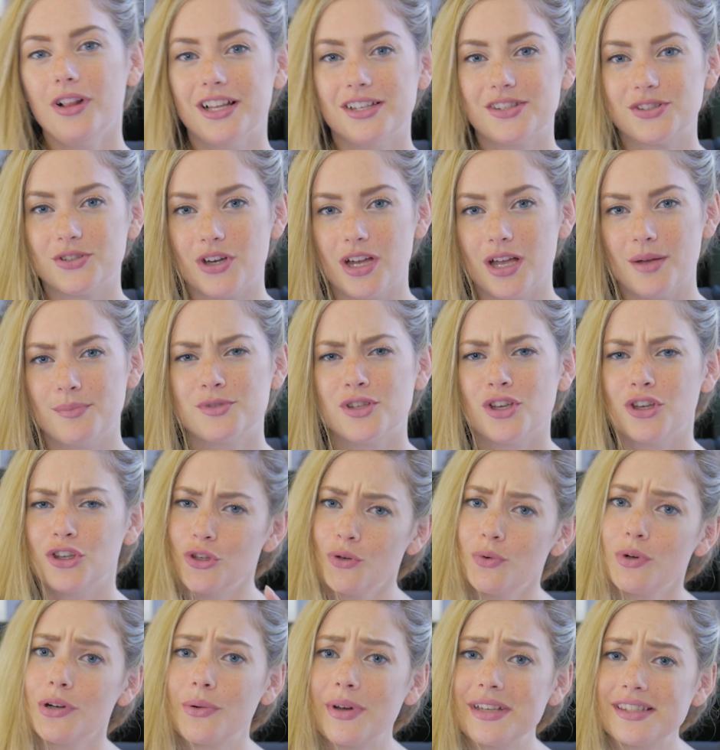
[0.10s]
Hello Scrubs!
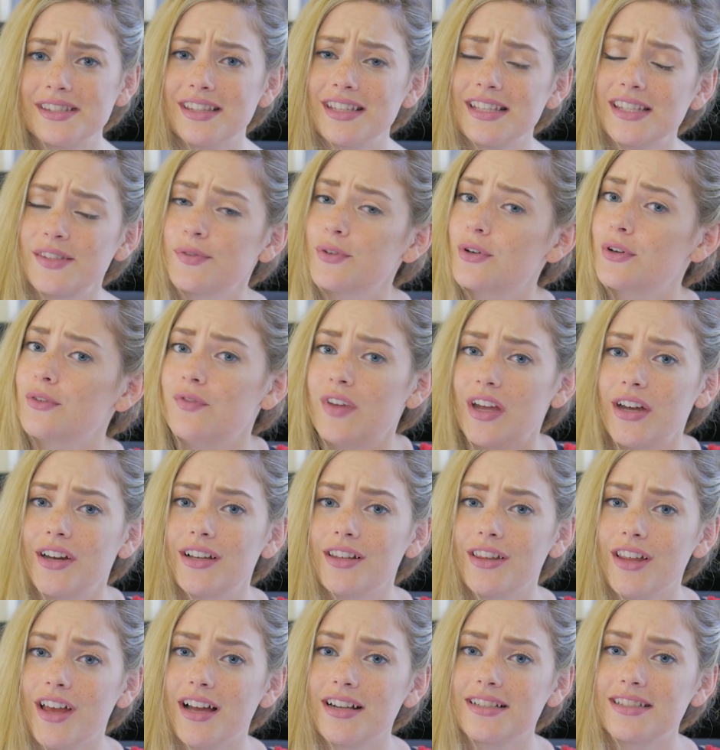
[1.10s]
You requested this for a very
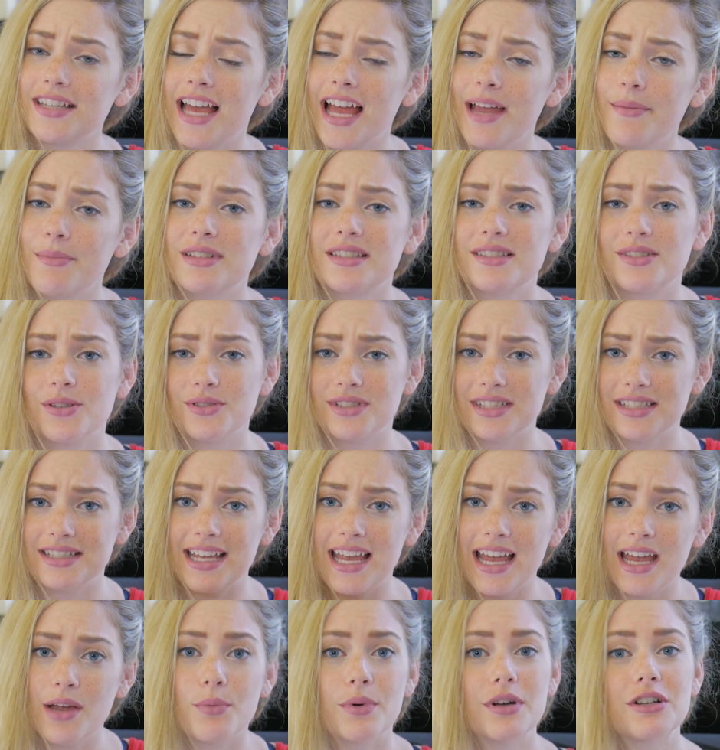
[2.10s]
long time, and so
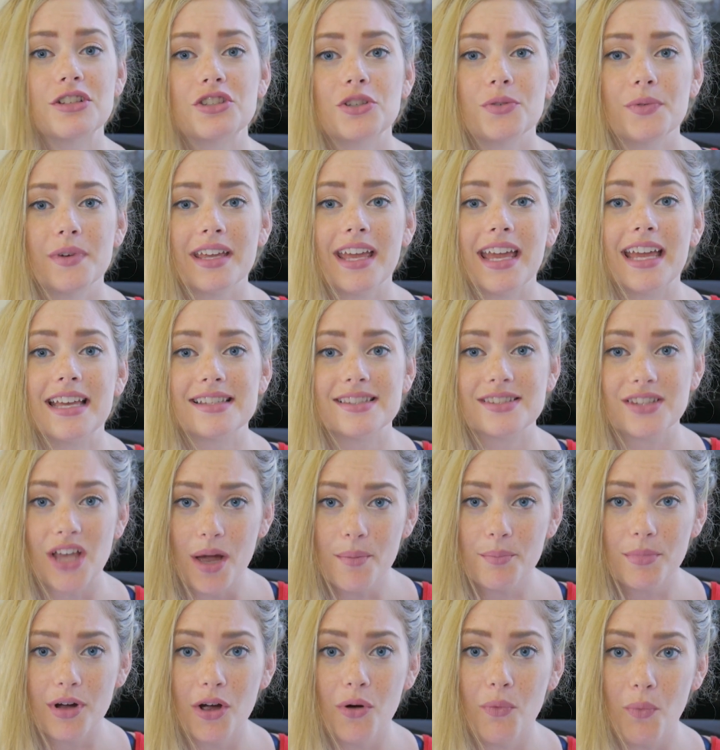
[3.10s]
today we're doing a
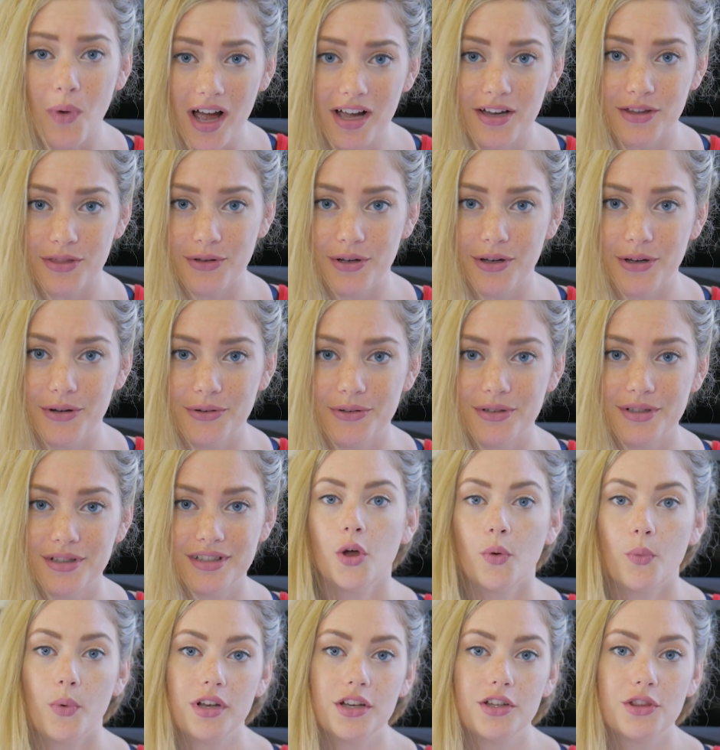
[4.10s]
Sombra walkthrough.
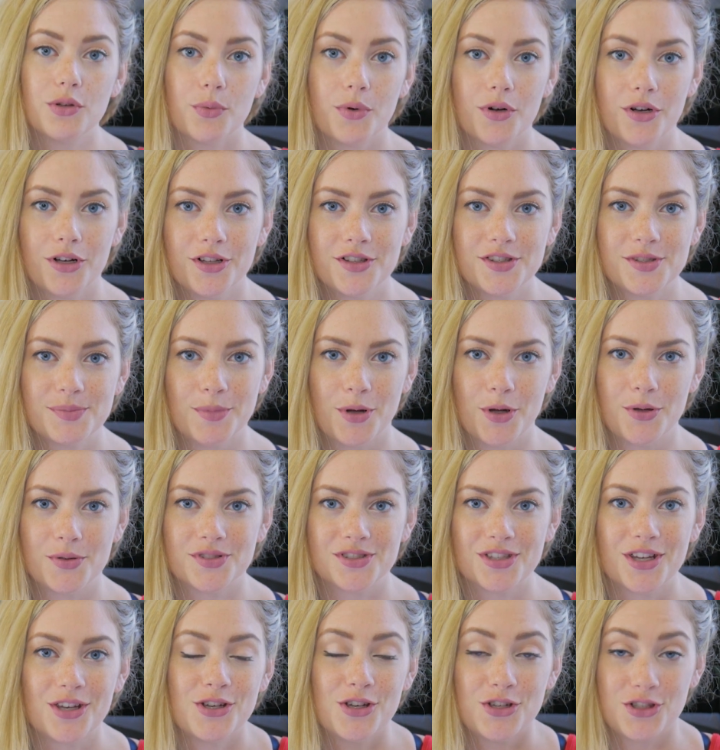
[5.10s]
One of the world's
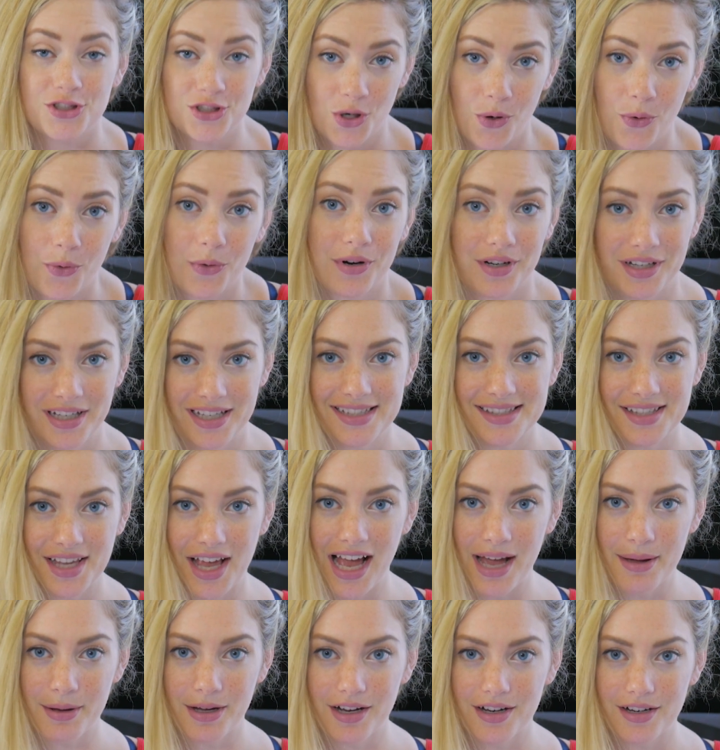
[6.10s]
most notorious
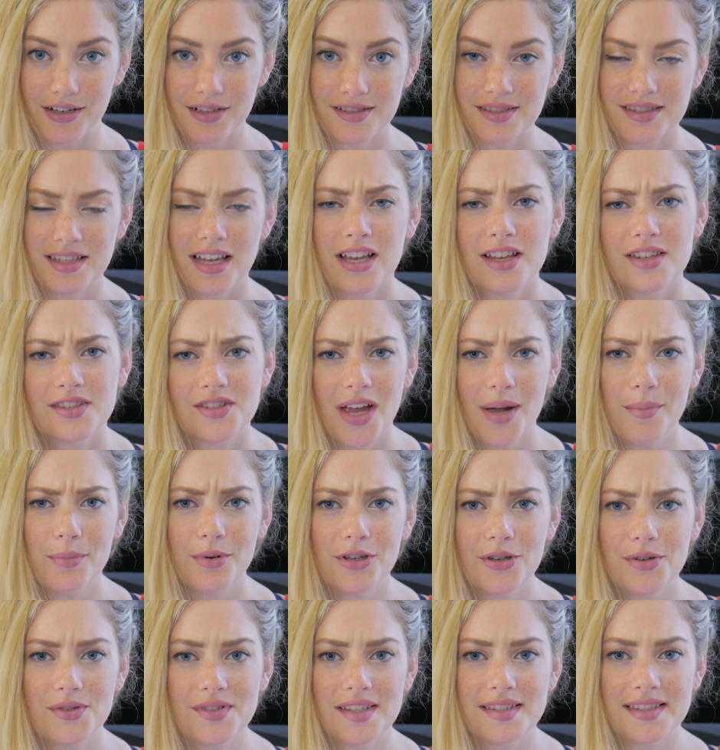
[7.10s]
hackers, Sombra
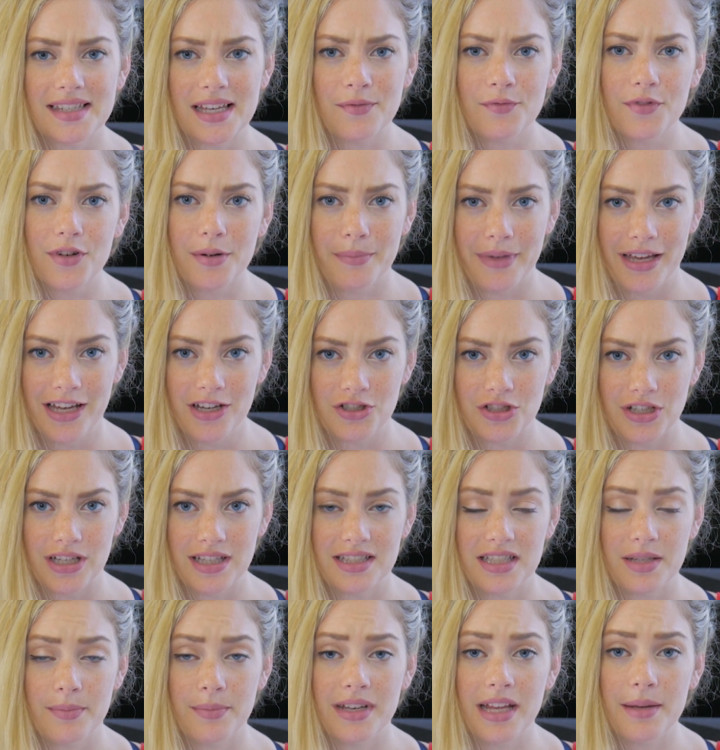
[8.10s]
uses information
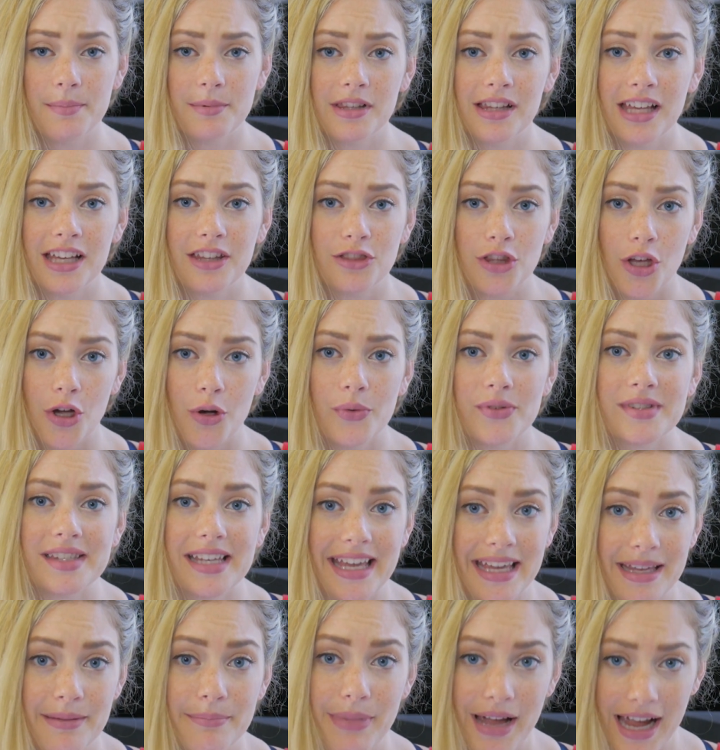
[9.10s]
to manipulate those
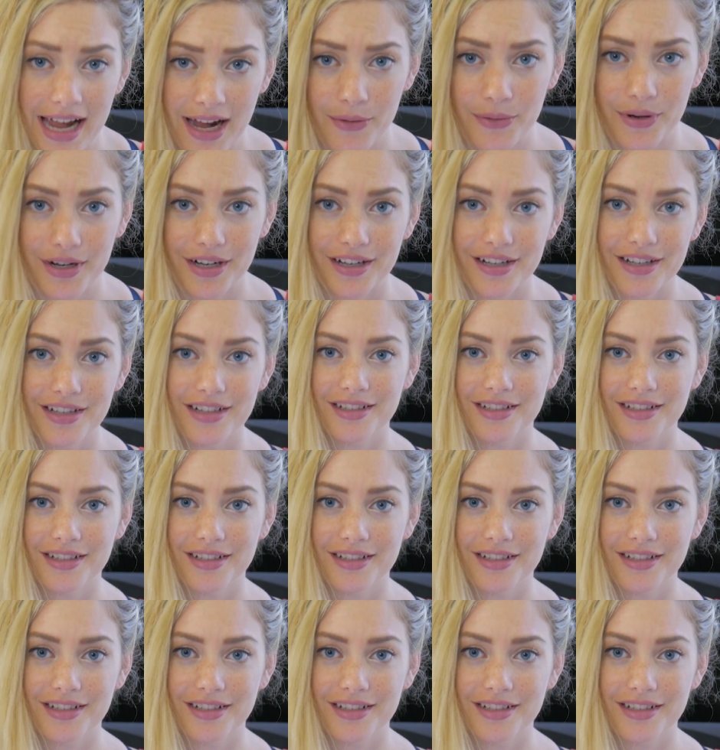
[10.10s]
in power.